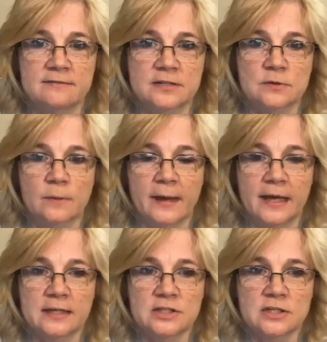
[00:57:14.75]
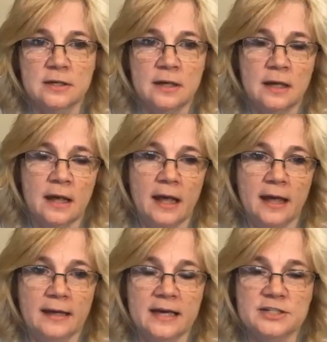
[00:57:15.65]
individual page.
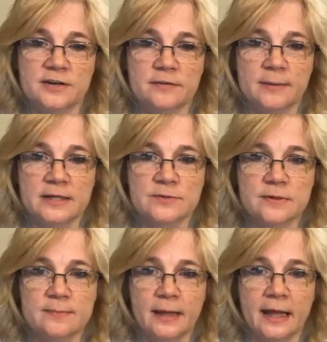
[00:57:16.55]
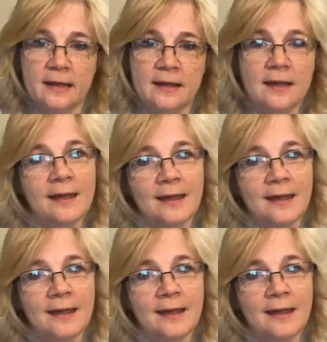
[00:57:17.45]
And catch everybody's replay.